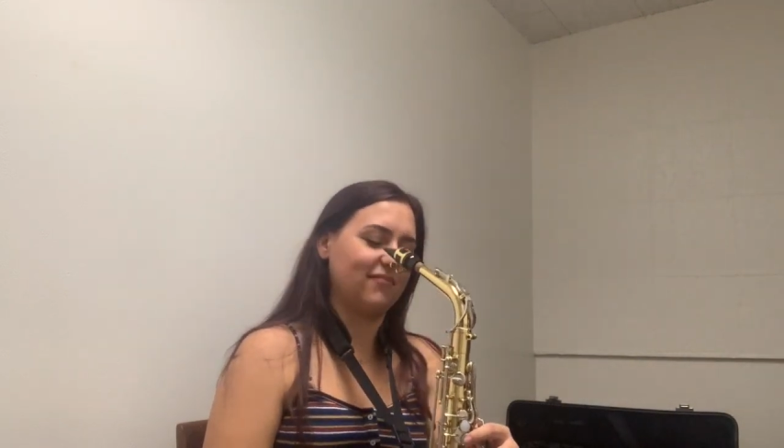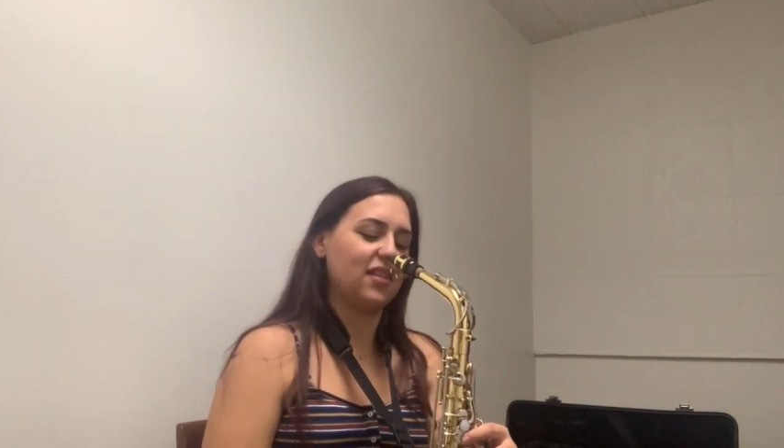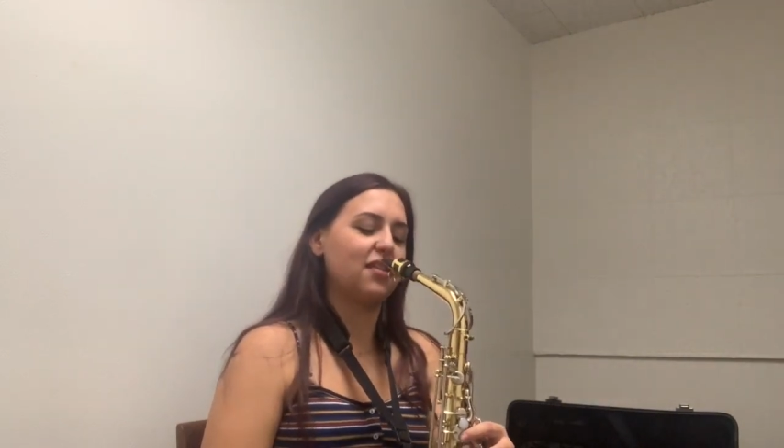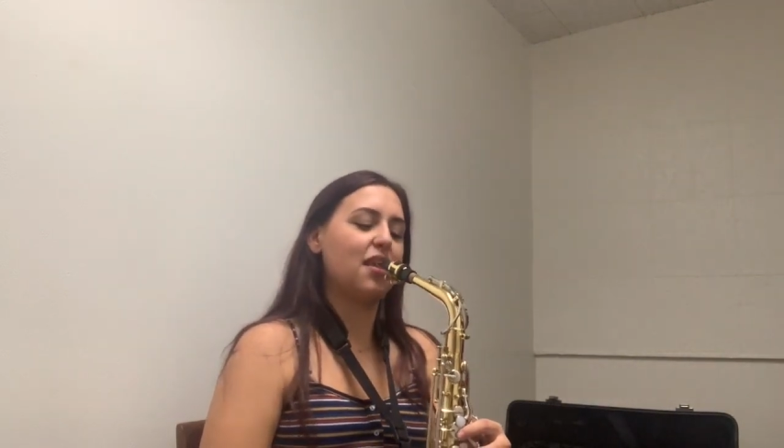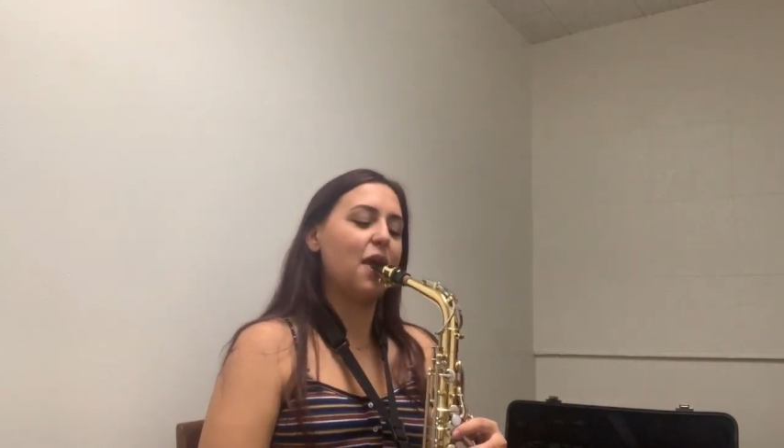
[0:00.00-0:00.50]

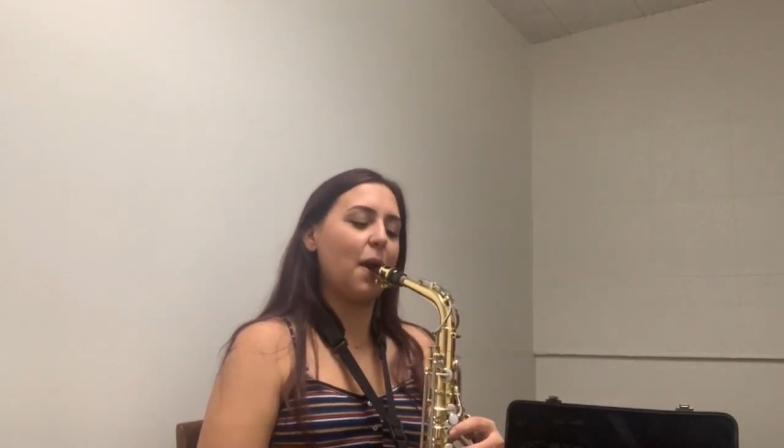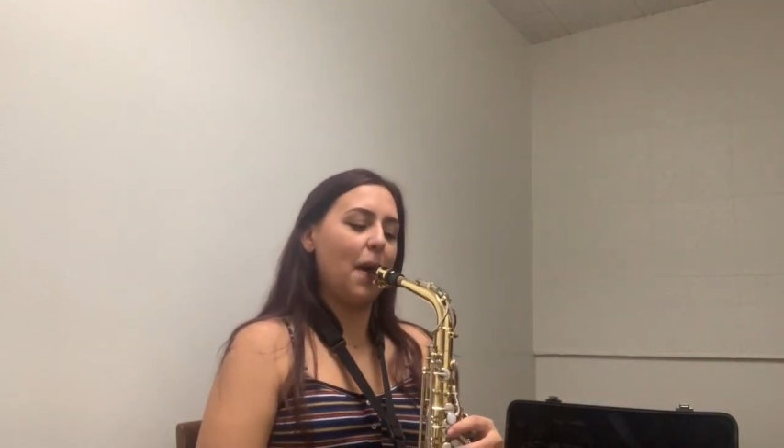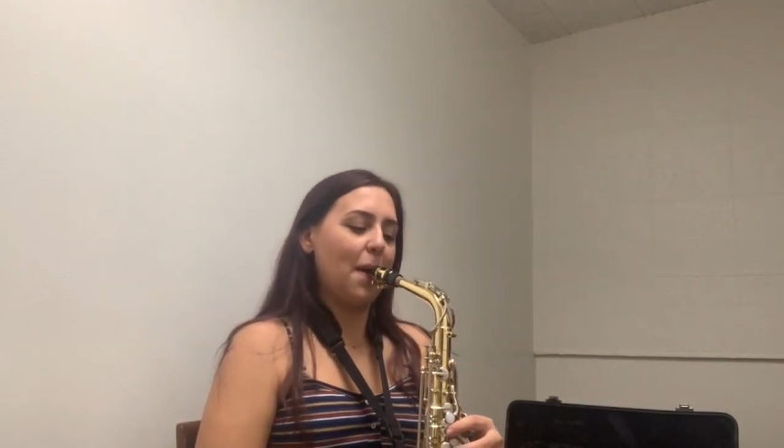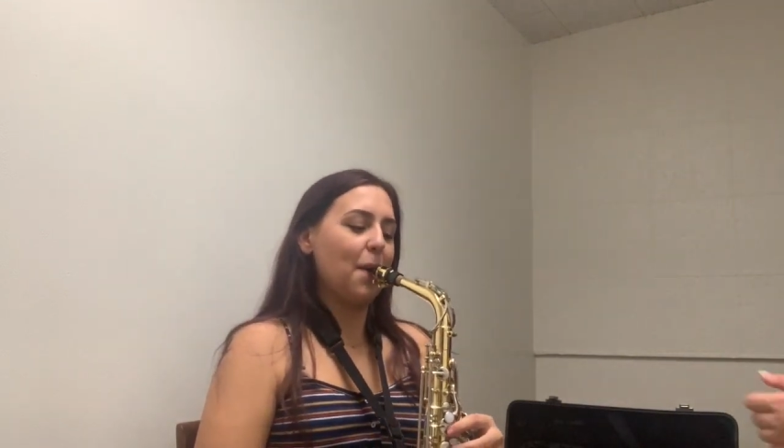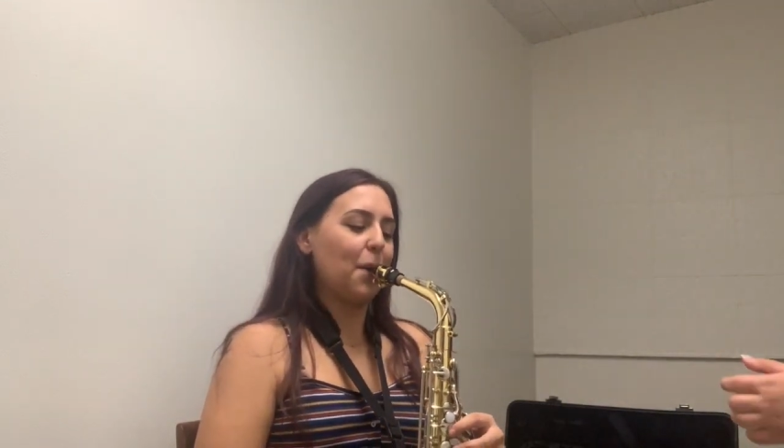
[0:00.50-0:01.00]
Hey, what did I
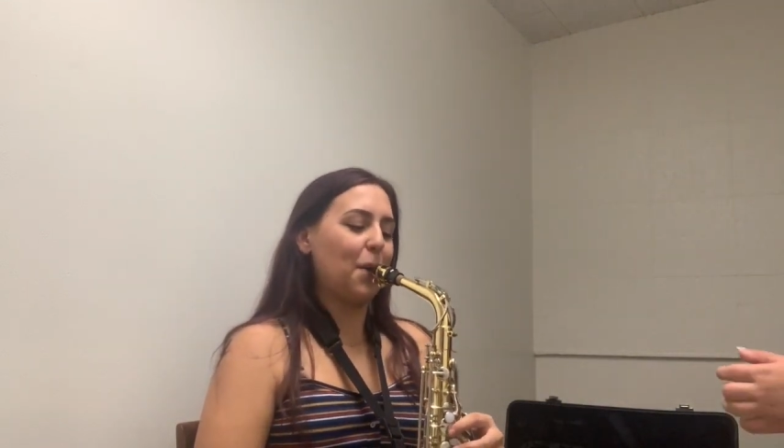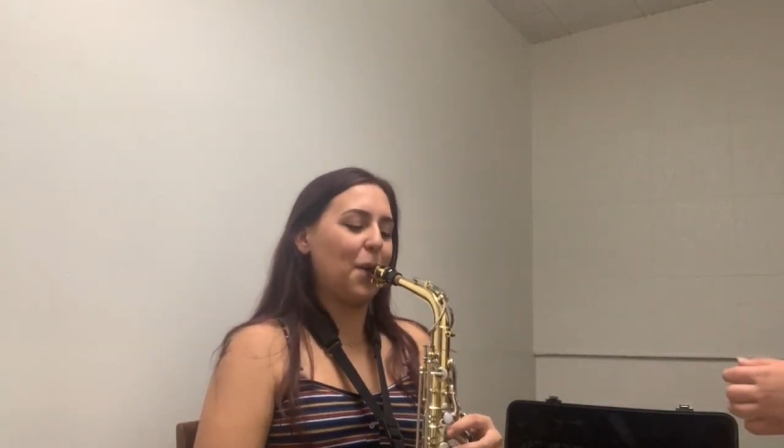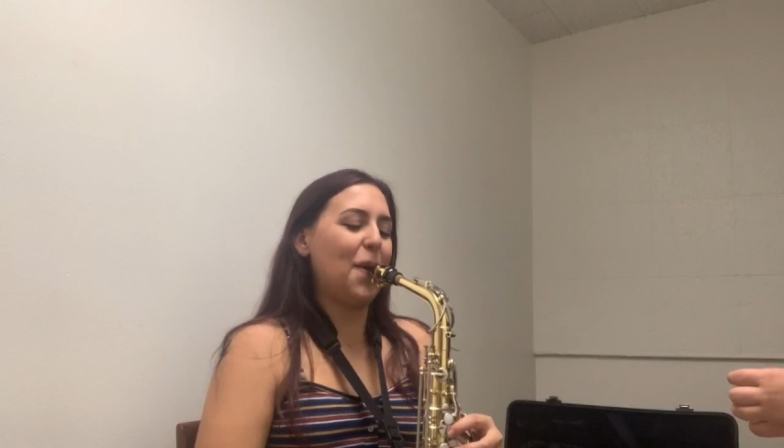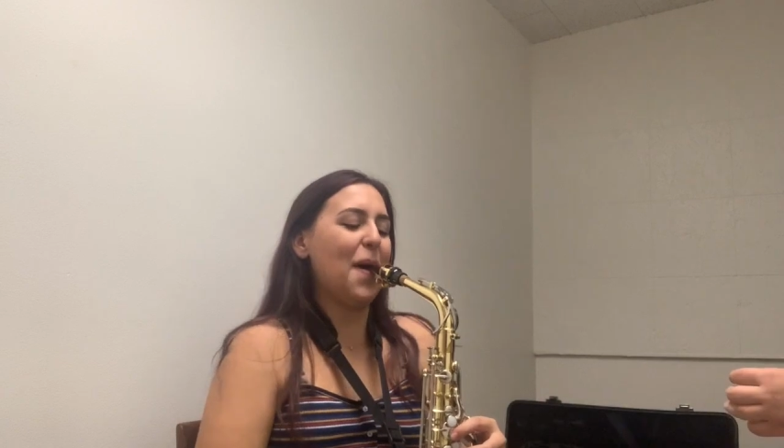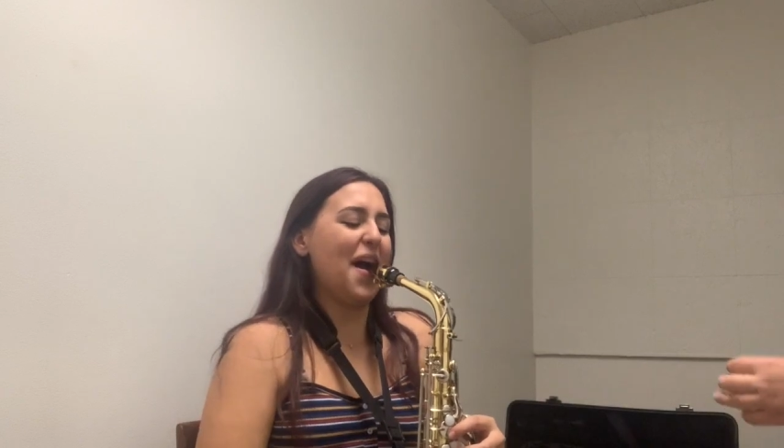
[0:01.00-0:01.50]
say? Nothing can
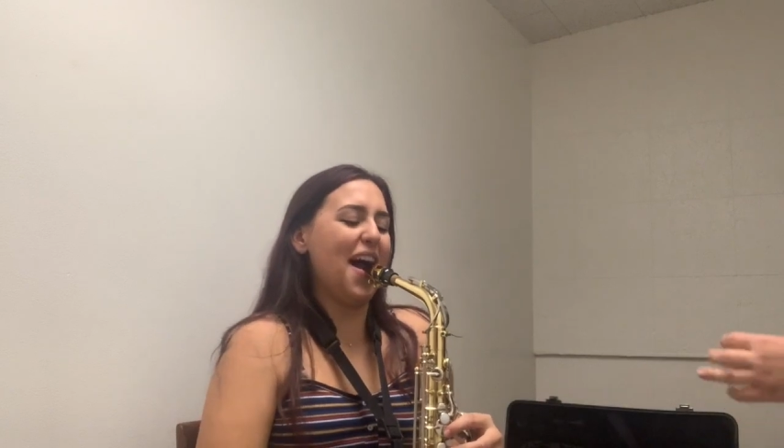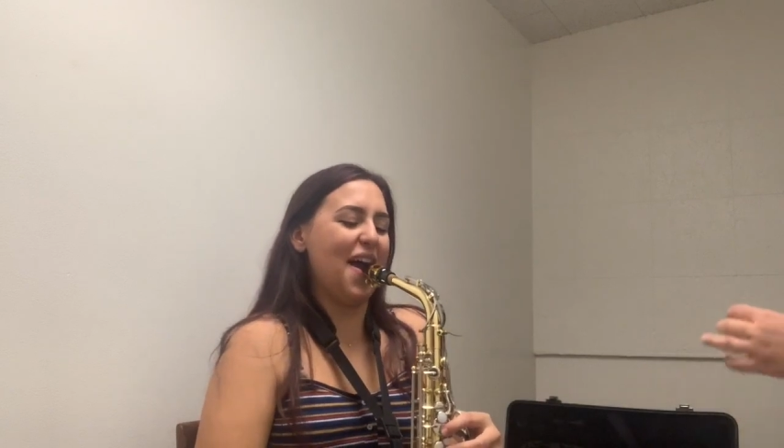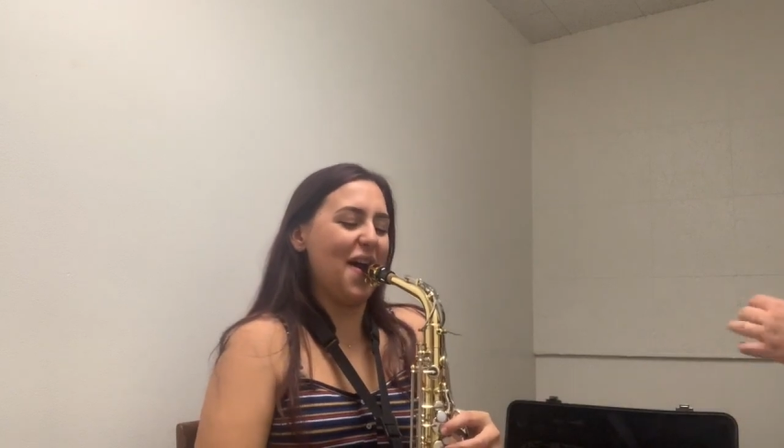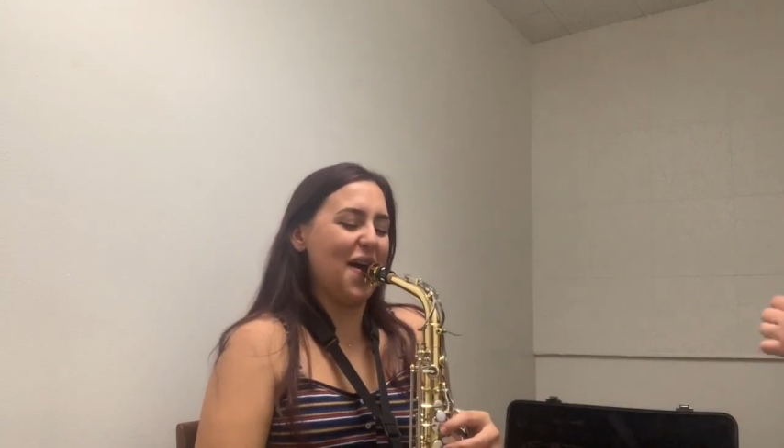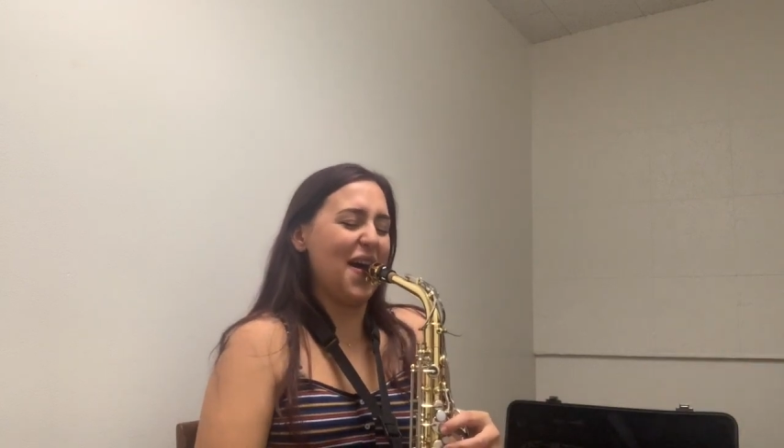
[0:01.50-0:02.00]
stop the crazy
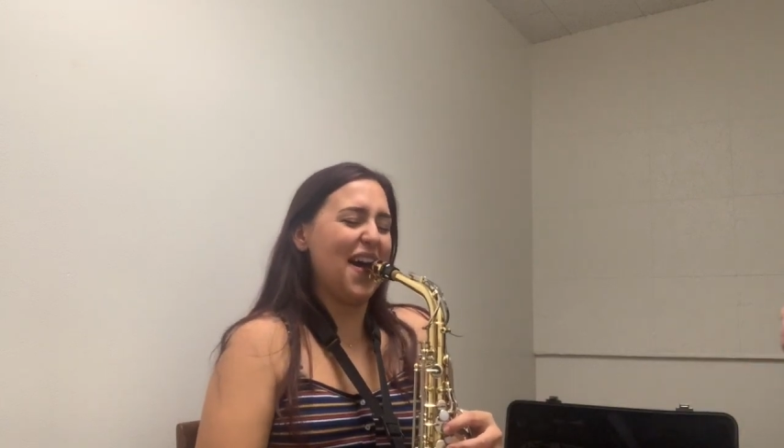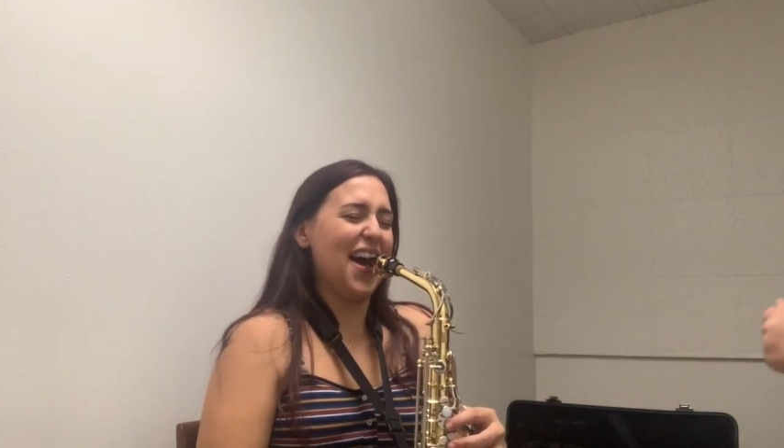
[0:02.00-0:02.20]
train.